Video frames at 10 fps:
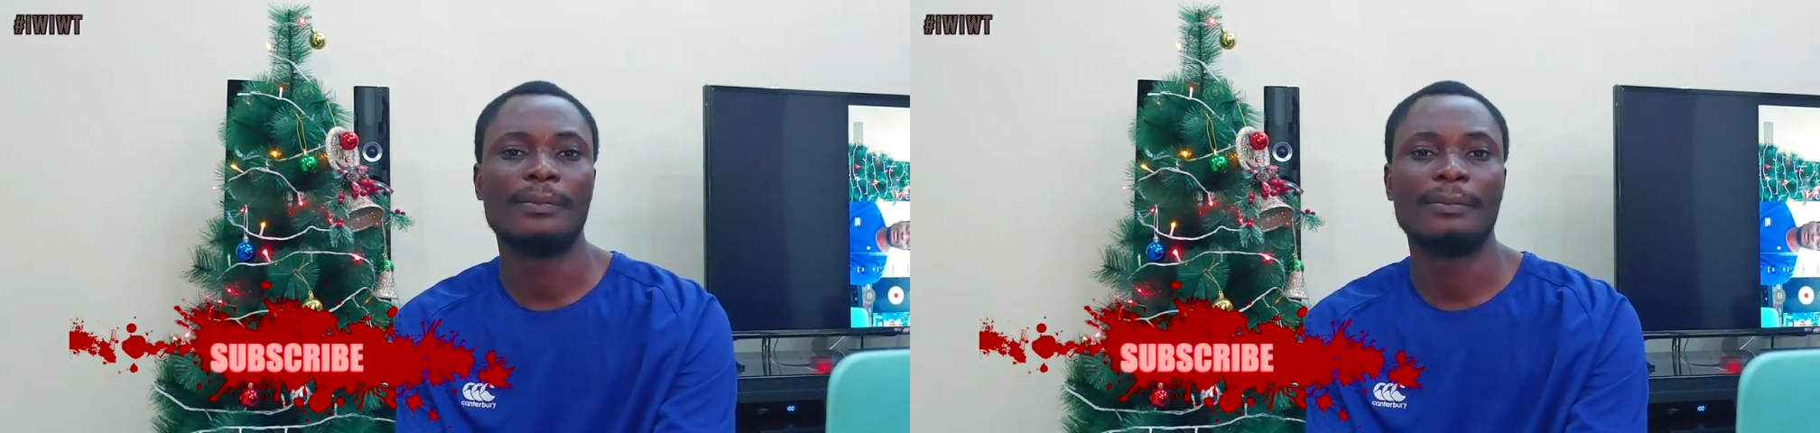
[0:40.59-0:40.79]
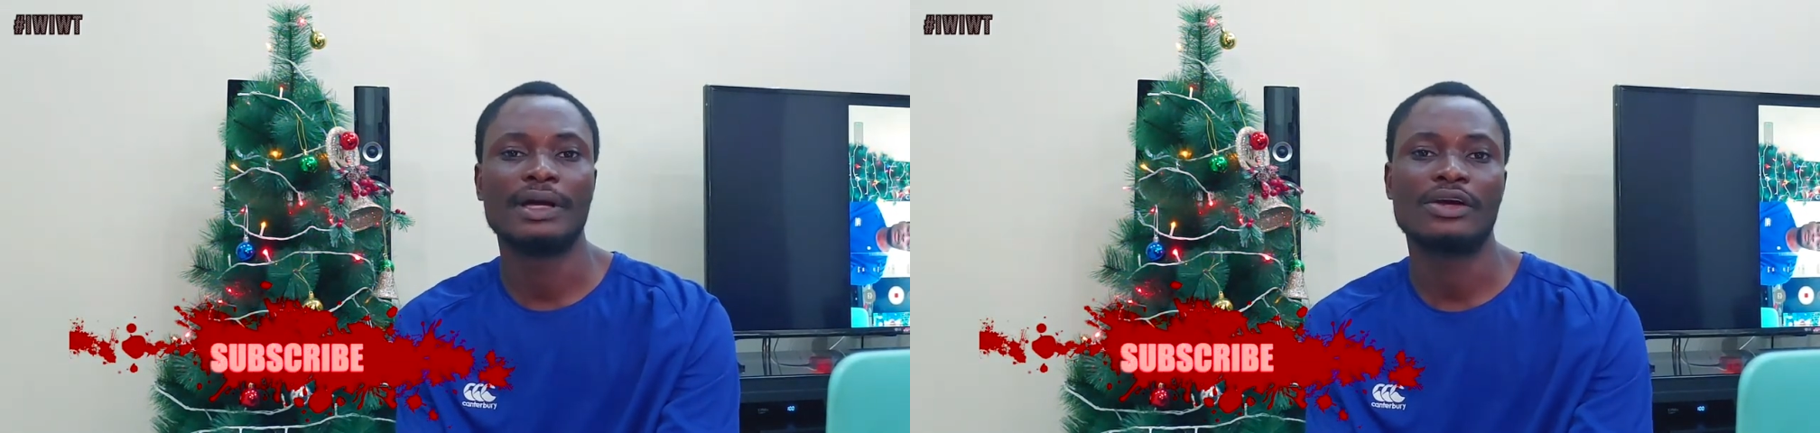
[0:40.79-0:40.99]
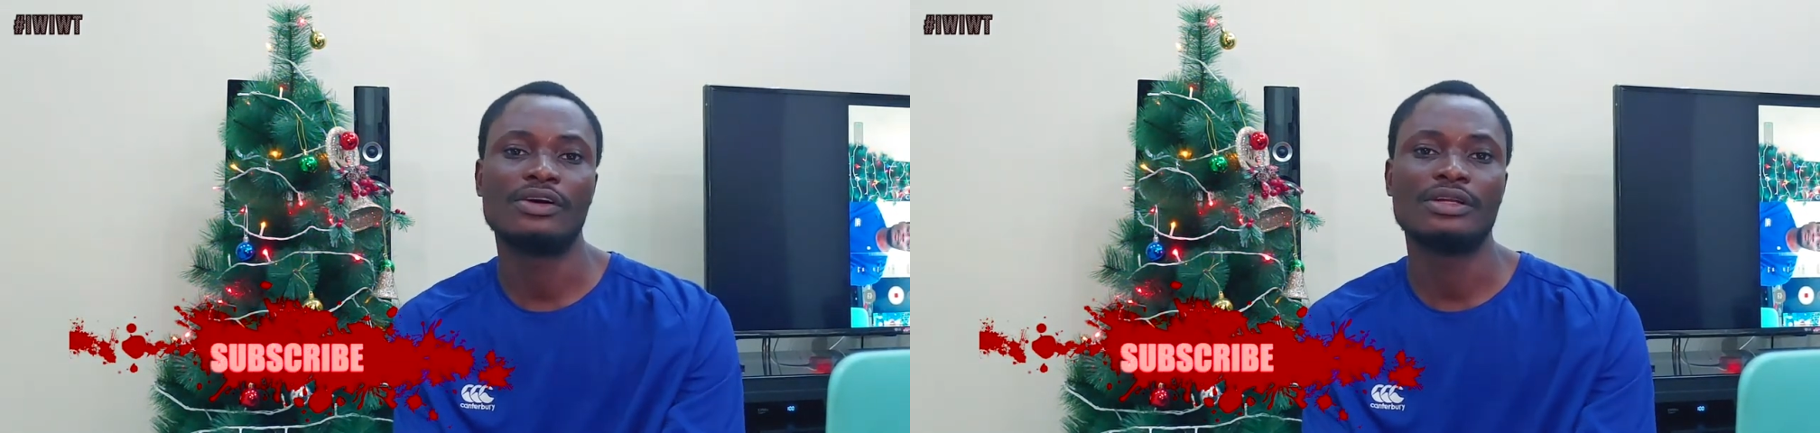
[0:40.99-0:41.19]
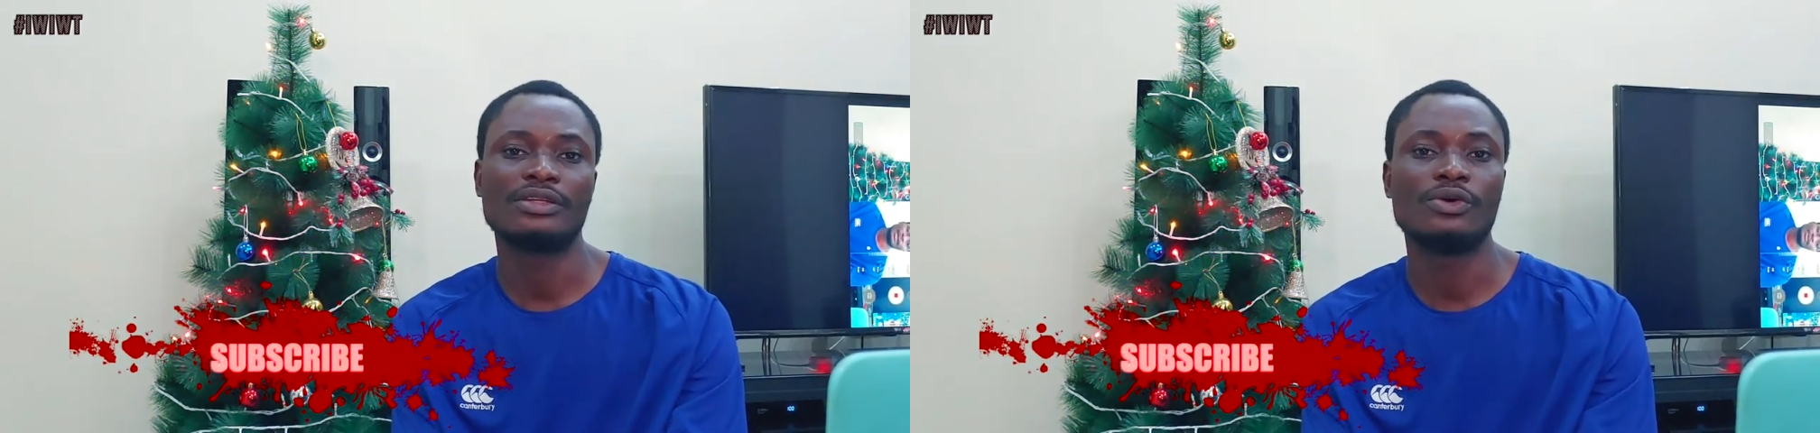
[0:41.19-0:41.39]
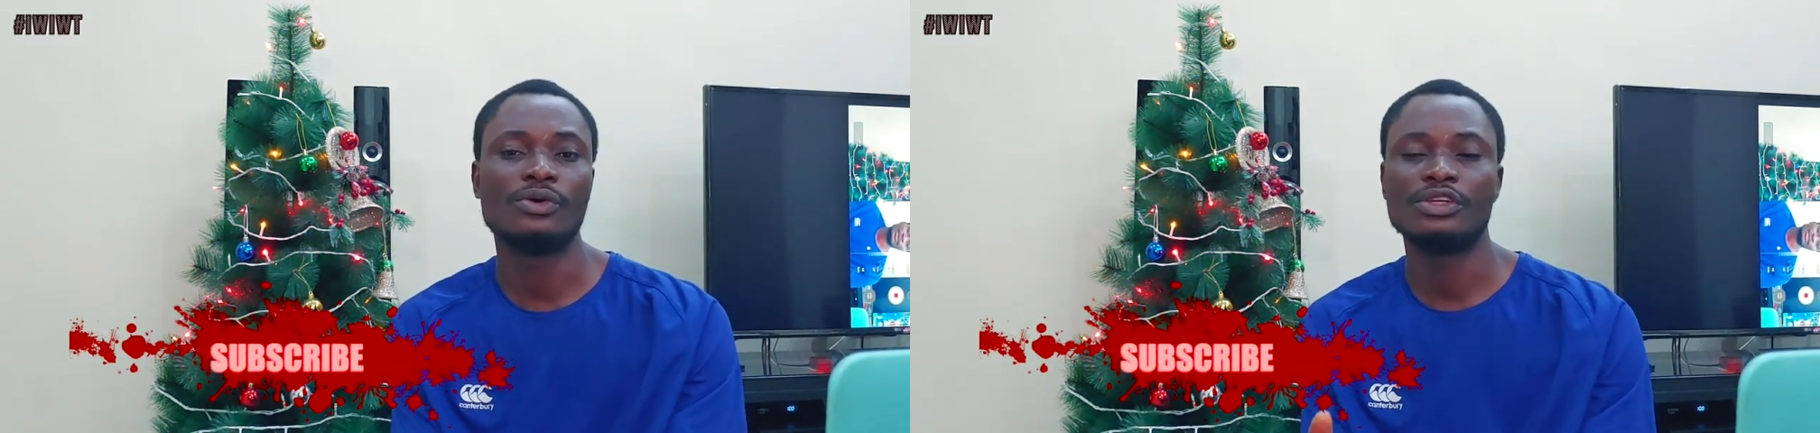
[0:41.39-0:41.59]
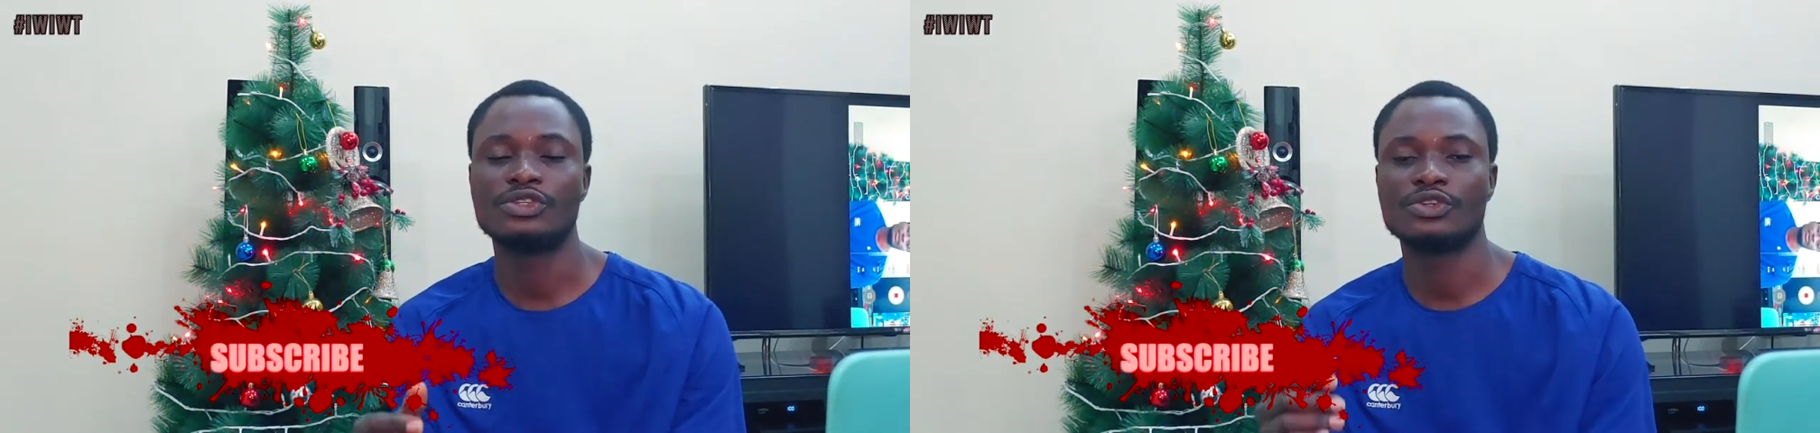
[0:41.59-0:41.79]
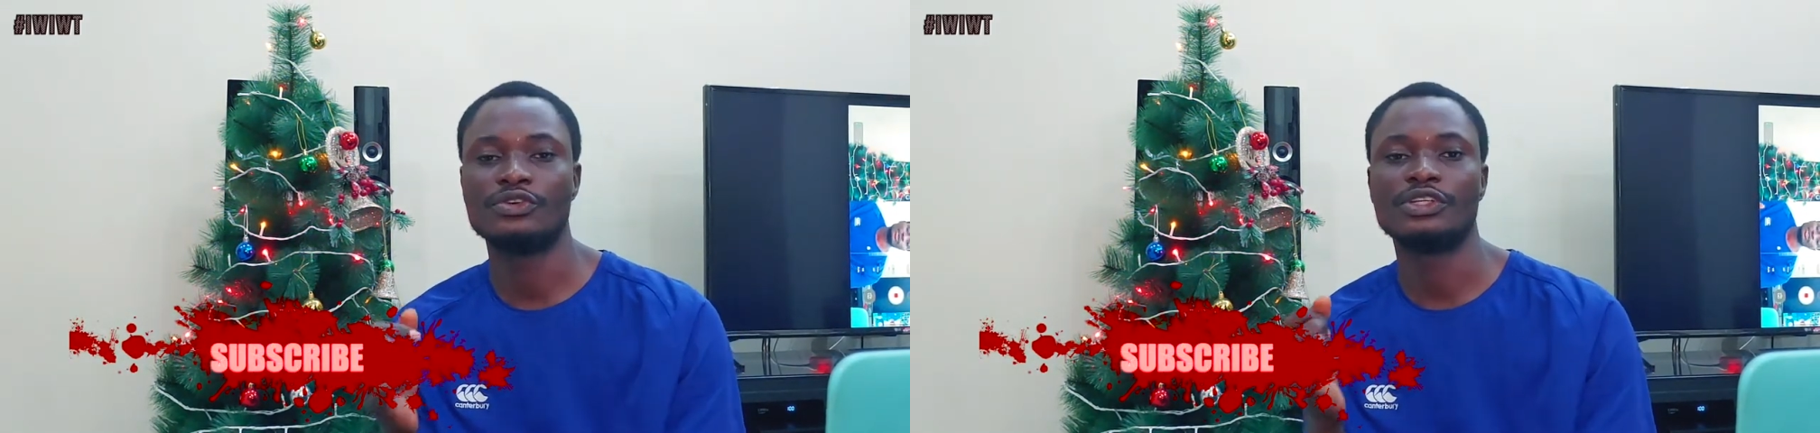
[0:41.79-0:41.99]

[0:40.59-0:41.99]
My current goal is to reach